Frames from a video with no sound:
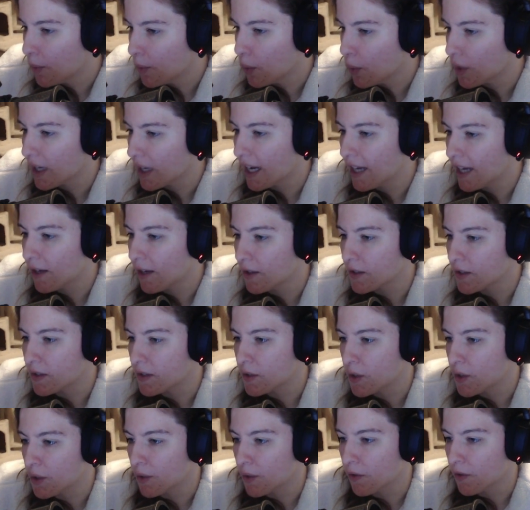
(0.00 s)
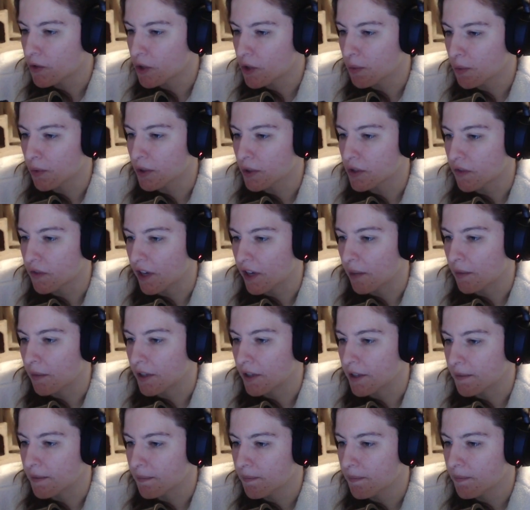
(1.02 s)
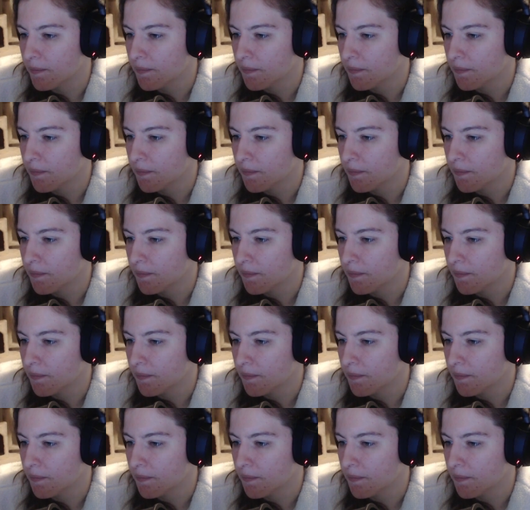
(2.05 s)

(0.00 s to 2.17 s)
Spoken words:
Poor guy who has a tutor with super rich family.